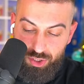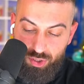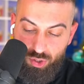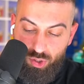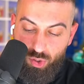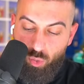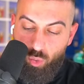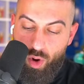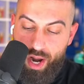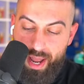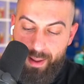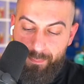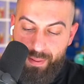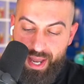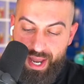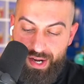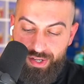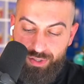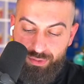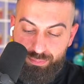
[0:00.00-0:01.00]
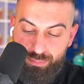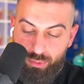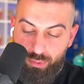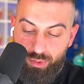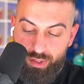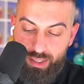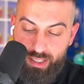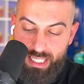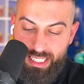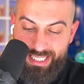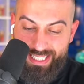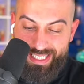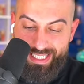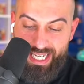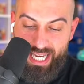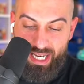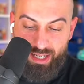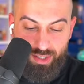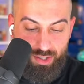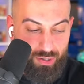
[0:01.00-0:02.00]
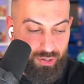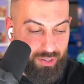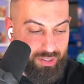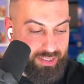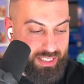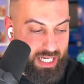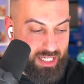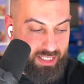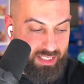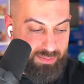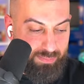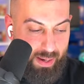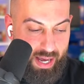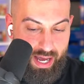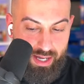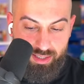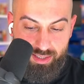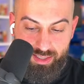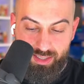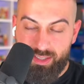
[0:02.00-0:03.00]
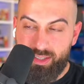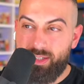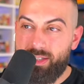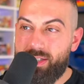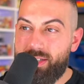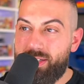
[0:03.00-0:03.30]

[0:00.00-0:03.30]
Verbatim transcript: just on a rampage of pulling insane cards out of these packs.